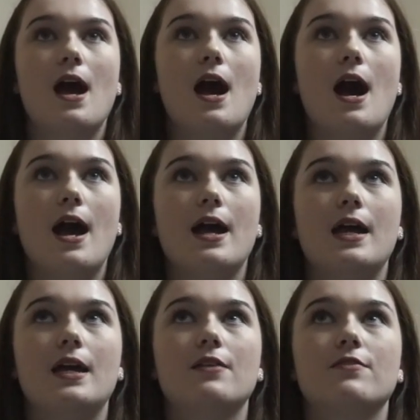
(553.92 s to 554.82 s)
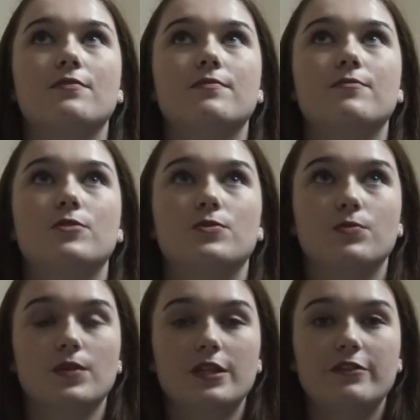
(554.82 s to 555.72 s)
I was
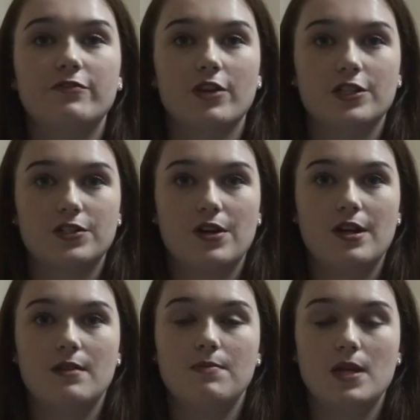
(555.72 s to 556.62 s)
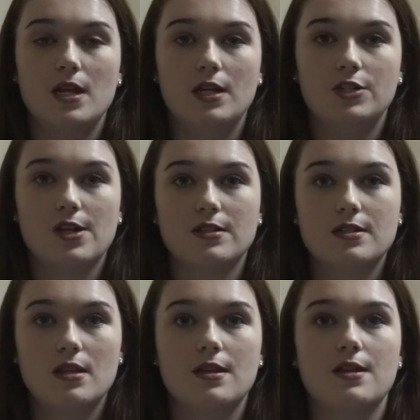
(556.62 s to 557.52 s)
really frustrated being just
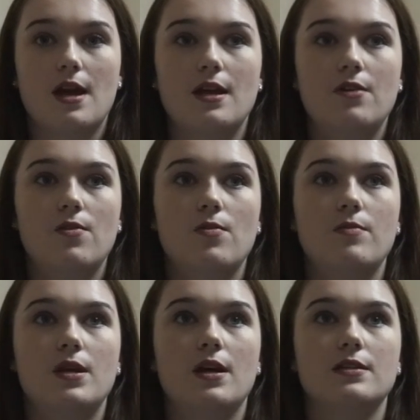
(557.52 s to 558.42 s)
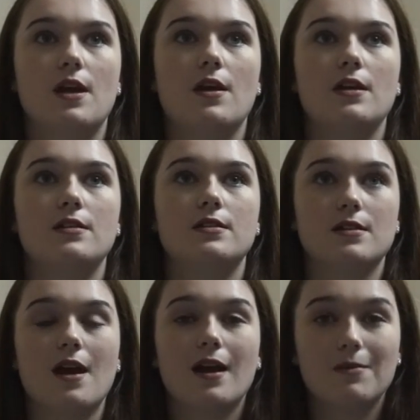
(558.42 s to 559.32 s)
in the dining room because I did
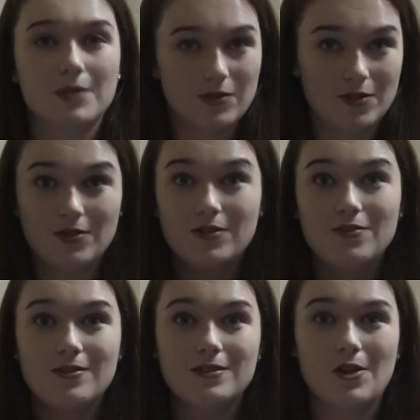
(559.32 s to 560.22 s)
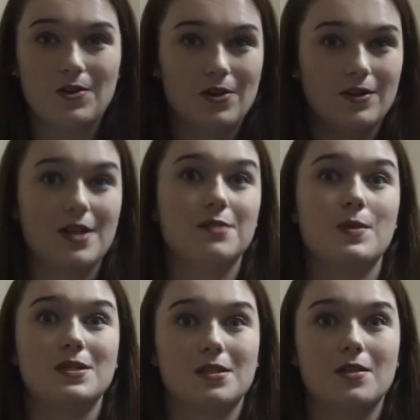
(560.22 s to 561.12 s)
not come down here to do custodial, and that's
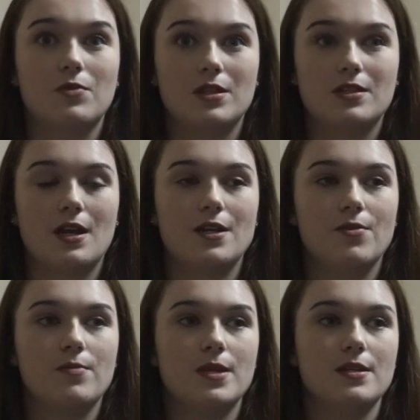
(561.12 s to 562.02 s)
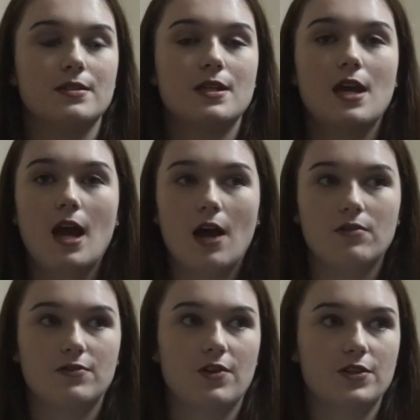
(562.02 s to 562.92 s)
basically what the dining room is. I
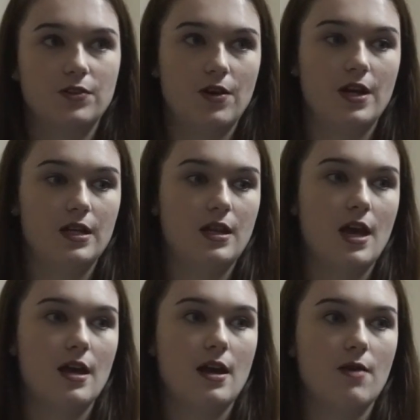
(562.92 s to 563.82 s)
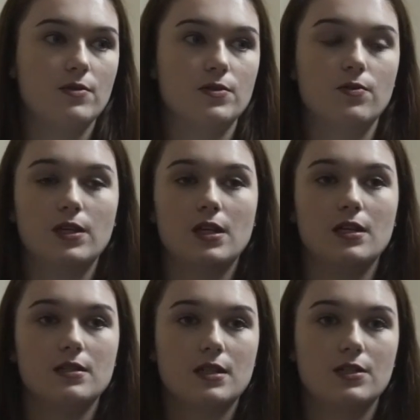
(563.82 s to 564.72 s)
was frustrated that I was only
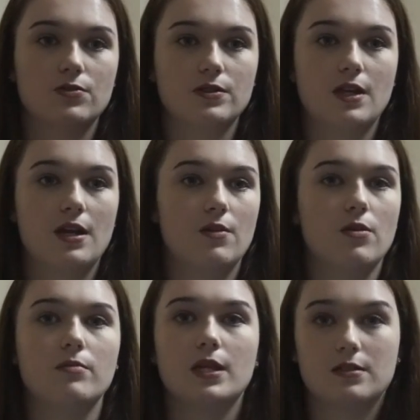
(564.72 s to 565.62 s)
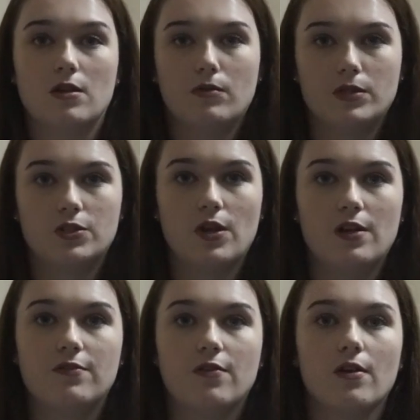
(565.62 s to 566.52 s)
getting scheduled dining room, that's all I was
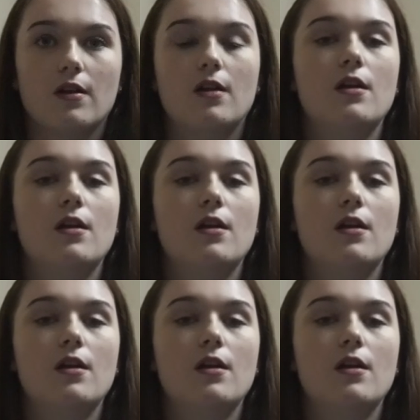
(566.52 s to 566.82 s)
trained for.